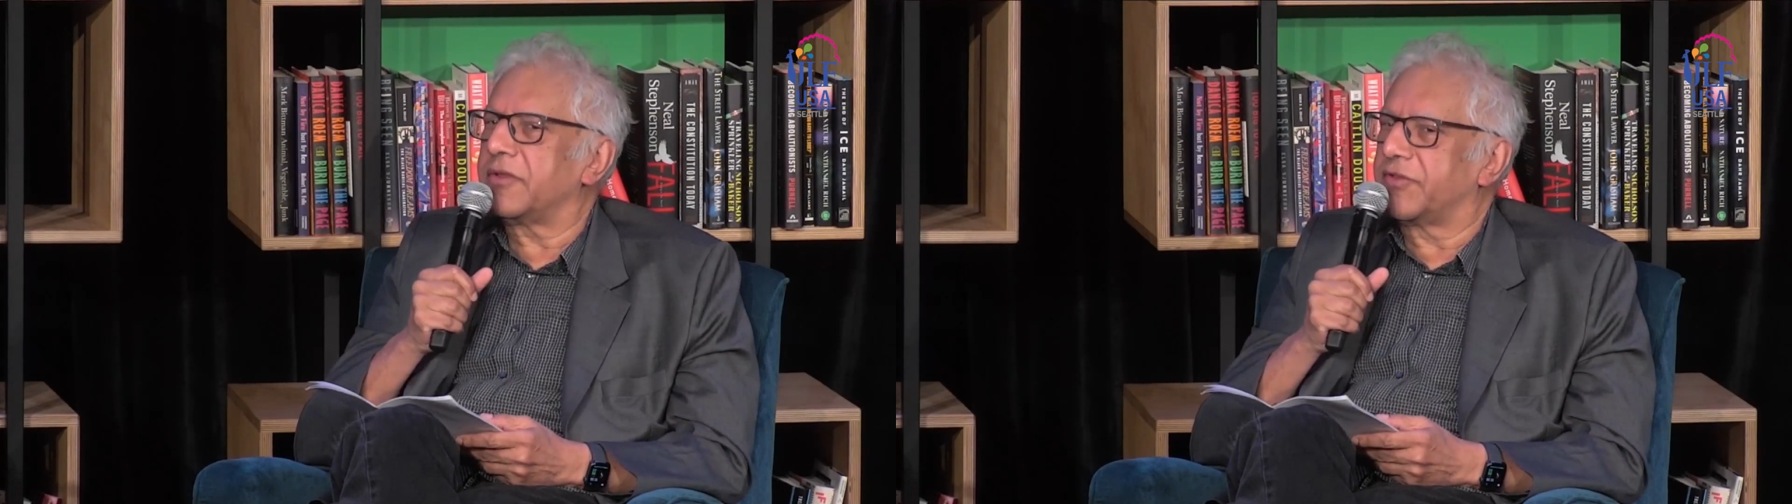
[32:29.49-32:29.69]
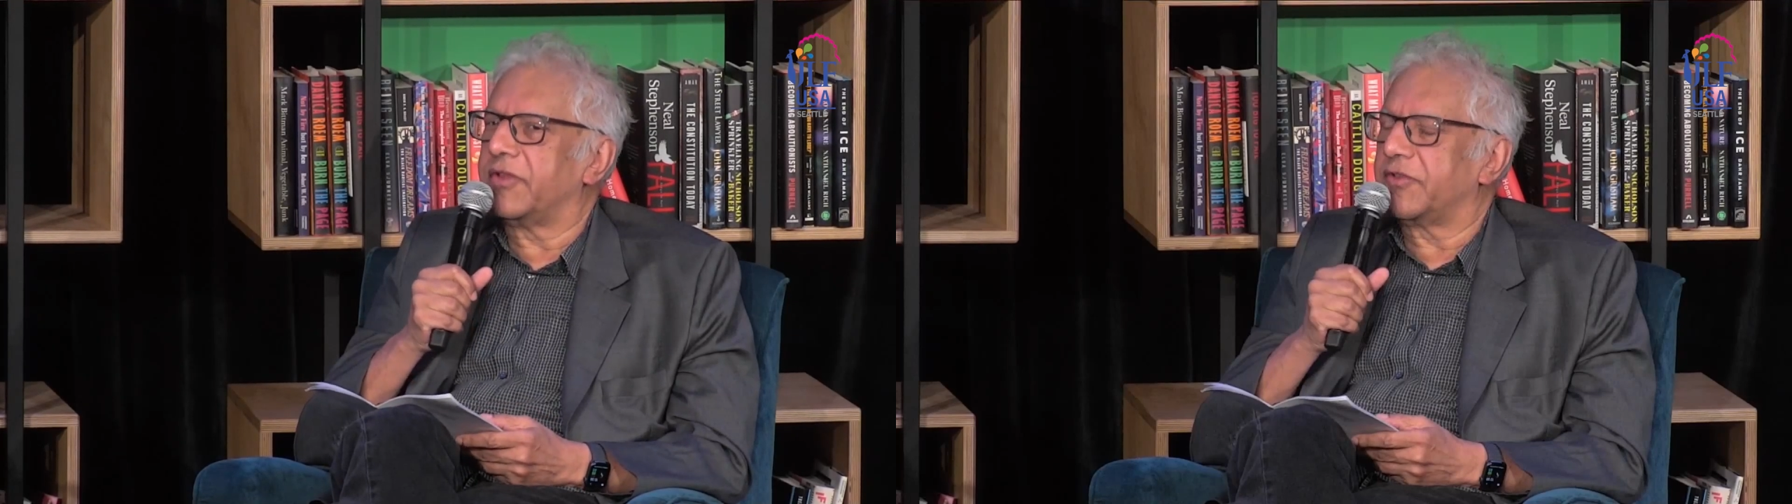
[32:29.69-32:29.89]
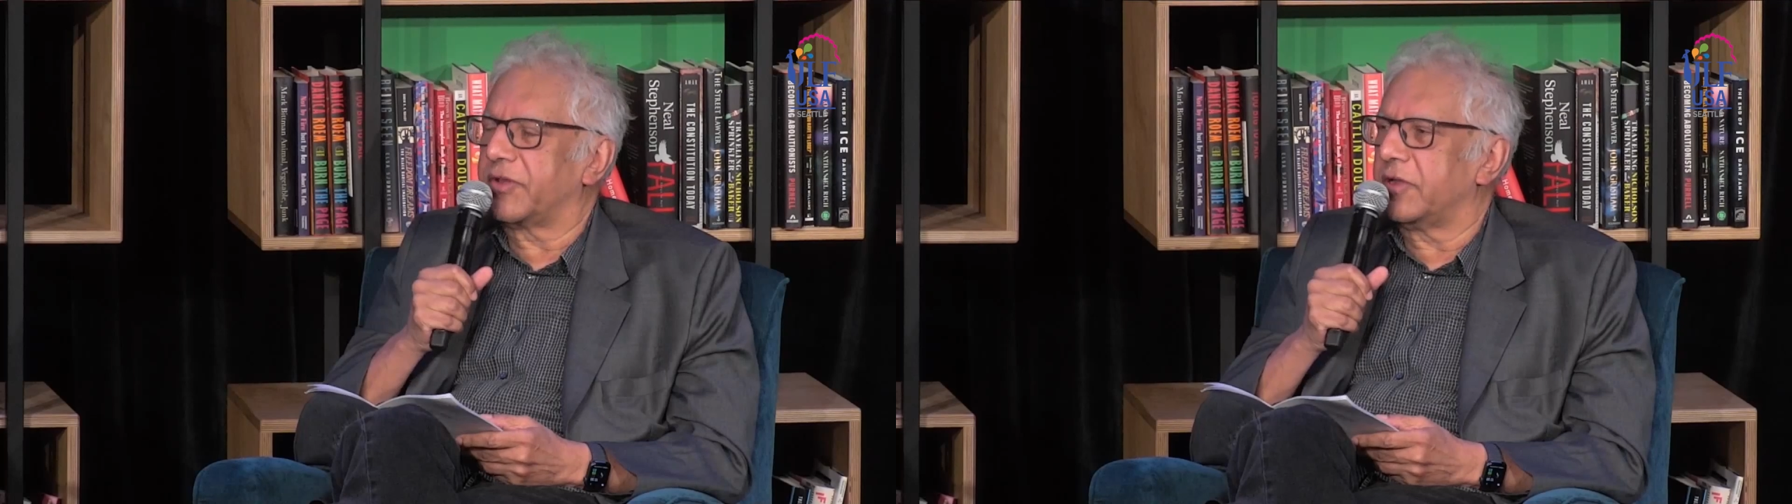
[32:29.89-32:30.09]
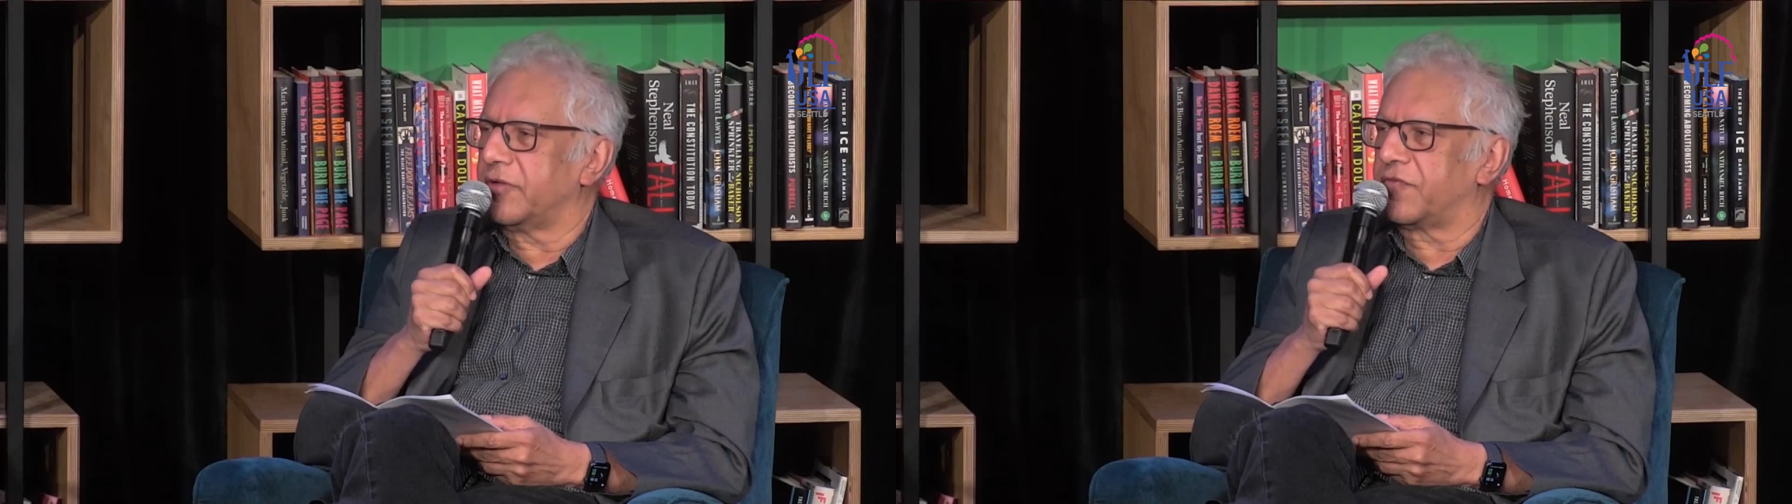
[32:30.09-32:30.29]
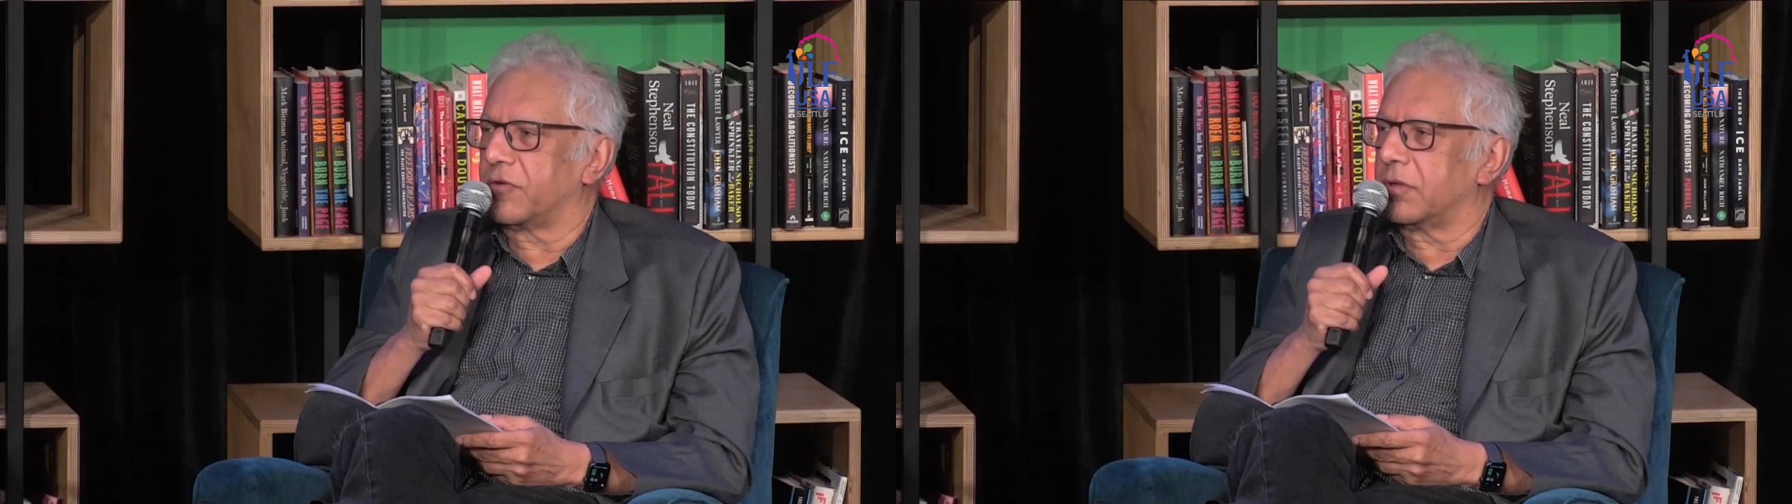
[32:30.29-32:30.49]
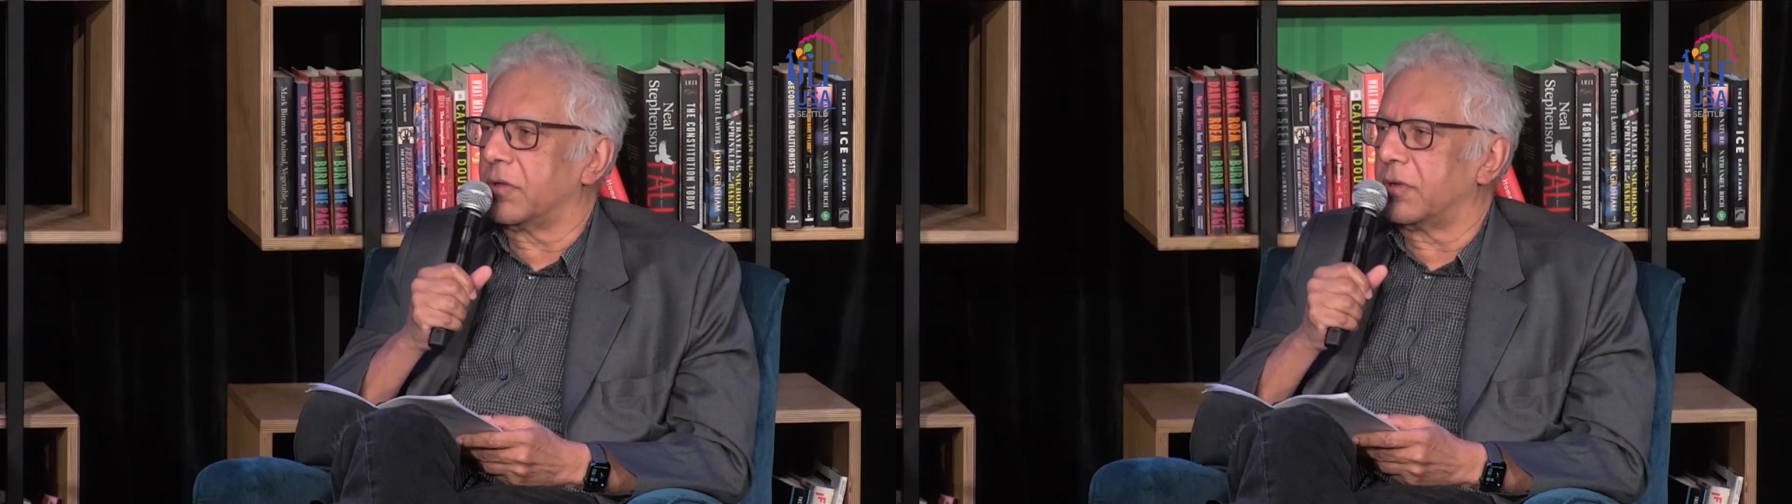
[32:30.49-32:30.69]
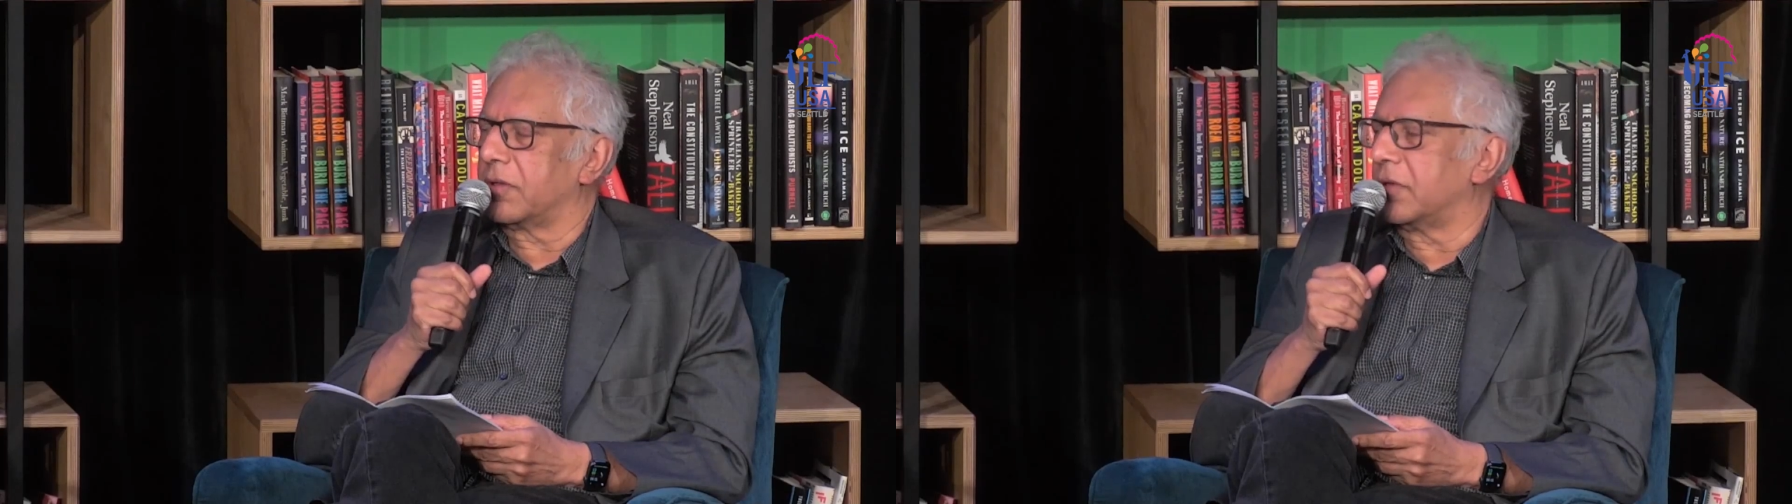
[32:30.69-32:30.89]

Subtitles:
this incident for a long,